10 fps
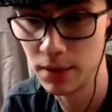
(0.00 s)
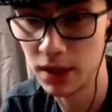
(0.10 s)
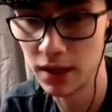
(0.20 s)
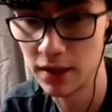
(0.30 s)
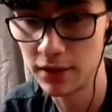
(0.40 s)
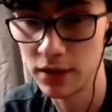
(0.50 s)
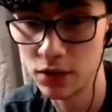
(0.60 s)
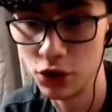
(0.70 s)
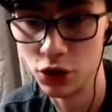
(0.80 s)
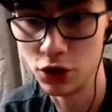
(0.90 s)
it out of this.
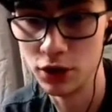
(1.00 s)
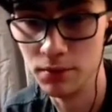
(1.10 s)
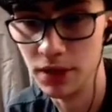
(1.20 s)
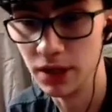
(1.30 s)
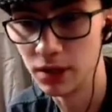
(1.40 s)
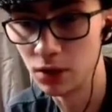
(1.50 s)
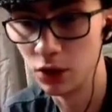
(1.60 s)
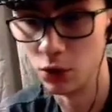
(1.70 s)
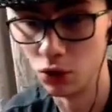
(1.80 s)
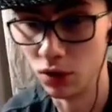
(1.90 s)
It's just going to be a
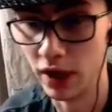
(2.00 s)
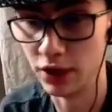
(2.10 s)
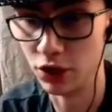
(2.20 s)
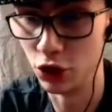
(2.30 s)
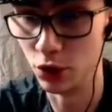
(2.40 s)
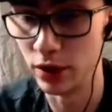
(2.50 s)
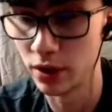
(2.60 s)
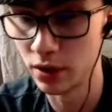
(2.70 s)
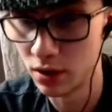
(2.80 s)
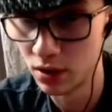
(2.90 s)
slow grind to do it.
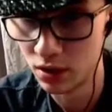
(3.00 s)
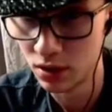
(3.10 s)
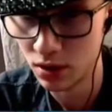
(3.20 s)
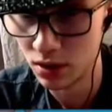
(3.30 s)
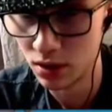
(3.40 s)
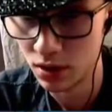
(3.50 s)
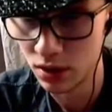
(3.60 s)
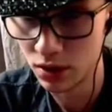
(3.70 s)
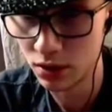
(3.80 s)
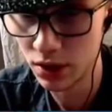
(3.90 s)

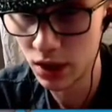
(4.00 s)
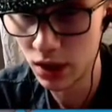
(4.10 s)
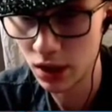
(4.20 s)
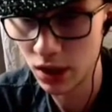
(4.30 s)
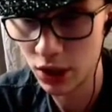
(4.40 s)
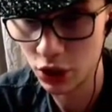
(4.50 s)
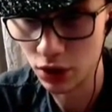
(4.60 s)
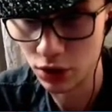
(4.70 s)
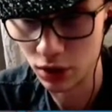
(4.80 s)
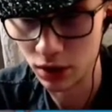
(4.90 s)
It's going to take Asia this
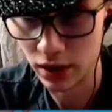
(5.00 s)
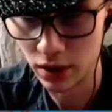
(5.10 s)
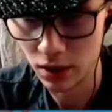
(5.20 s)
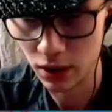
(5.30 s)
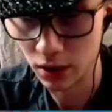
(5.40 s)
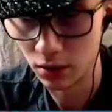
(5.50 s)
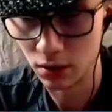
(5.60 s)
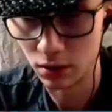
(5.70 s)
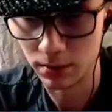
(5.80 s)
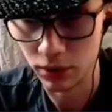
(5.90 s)
turn, I think,
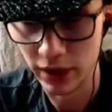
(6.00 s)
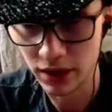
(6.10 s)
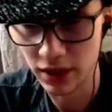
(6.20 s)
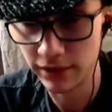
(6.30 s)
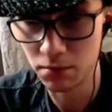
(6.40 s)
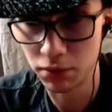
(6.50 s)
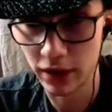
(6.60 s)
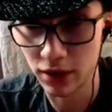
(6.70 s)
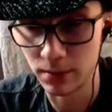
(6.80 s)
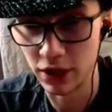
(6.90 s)
or it breaks. If it
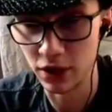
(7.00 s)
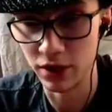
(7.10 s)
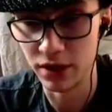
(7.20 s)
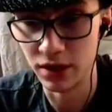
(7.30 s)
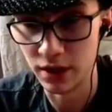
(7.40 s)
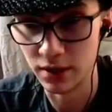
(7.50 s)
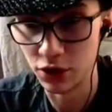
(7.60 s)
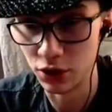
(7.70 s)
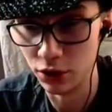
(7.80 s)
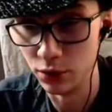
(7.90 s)
breaks on my continents, I just
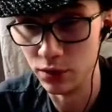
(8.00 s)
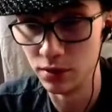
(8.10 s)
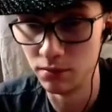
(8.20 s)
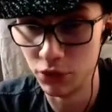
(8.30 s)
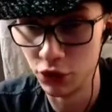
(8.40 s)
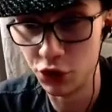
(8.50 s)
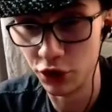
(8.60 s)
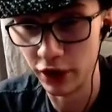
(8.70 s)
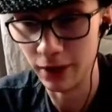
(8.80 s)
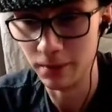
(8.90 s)
lose. Just
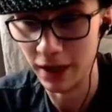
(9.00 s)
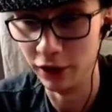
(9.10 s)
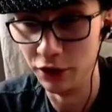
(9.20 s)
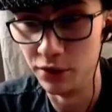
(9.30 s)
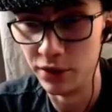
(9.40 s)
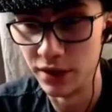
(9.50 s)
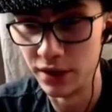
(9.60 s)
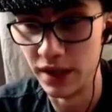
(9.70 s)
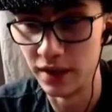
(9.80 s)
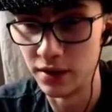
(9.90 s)
straight up, I lose is
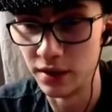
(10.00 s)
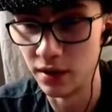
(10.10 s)
the answer.